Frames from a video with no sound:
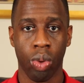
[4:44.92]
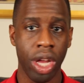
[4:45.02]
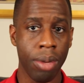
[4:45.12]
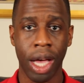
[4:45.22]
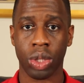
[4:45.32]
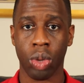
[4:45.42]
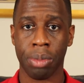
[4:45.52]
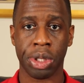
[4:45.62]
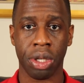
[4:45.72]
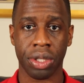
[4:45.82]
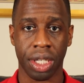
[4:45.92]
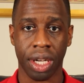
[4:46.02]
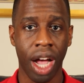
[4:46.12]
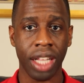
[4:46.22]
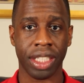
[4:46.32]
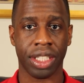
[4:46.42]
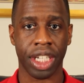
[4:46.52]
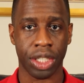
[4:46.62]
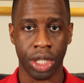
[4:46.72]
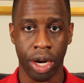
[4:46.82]
Random House Webster's and Collins
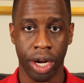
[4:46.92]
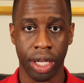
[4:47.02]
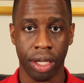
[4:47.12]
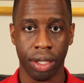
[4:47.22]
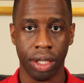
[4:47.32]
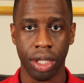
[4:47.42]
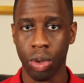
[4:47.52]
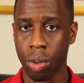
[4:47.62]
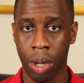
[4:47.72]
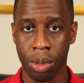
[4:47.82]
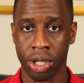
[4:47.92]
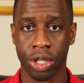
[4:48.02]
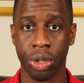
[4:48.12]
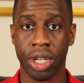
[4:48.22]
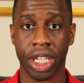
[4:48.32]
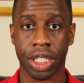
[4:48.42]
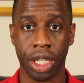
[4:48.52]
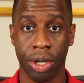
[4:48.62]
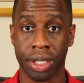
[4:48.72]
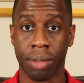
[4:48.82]
Dictionary, you'll remember the two
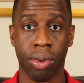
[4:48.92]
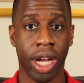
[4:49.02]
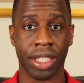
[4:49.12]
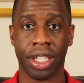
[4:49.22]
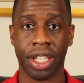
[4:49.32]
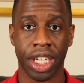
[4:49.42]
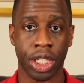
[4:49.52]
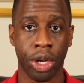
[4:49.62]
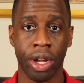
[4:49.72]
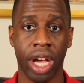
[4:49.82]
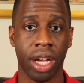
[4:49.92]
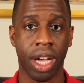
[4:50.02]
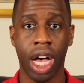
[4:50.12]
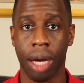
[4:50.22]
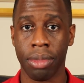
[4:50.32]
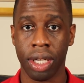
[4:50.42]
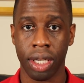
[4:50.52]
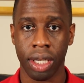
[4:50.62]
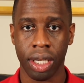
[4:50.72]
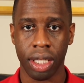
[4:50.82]
dictionaries comprised in dictionary.com,
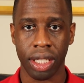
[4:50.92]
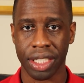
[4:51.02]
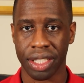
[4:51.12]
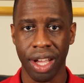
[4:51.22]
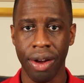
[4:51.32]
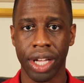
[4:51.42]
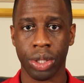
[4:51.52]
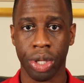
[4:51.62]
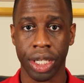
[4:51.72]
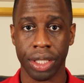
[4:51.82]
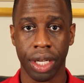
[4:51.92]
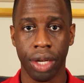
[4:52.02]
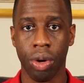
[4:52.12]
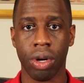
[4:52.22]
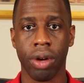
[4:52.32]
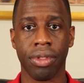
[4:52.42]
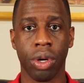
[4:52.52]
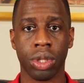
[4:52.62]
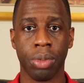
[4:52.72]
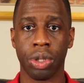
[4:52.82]
list their entries in order of
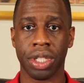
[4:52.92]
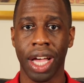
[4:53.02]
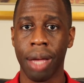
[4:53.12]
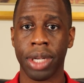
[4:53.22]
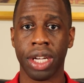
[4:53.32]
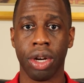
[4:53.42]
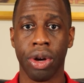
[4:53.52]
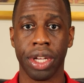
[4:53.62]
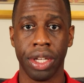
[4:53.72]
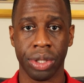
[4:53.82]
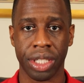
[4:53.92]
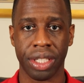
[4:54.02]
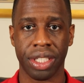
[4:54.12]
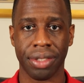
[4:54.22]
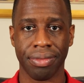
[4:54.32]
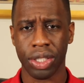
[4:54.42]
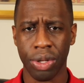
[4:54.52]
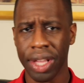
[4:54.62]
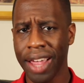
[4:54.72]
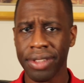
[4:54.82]
those most common in current usage.
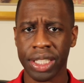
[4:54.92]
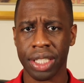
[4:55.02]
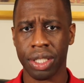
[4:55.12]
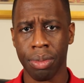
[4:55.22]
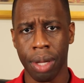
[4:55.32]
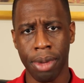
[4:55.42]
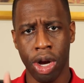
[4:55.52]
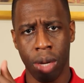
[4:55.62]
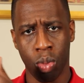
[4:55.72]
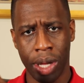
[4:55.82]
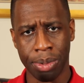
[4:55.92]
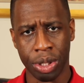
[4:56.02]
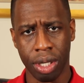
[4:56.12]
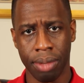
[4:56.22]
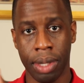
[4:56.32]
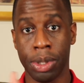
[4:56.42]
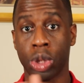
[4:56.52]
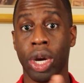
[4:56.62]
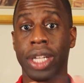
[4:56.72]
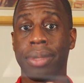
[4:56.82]
So they have the system that Merriam-Webster may be
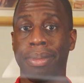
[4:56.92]
trying to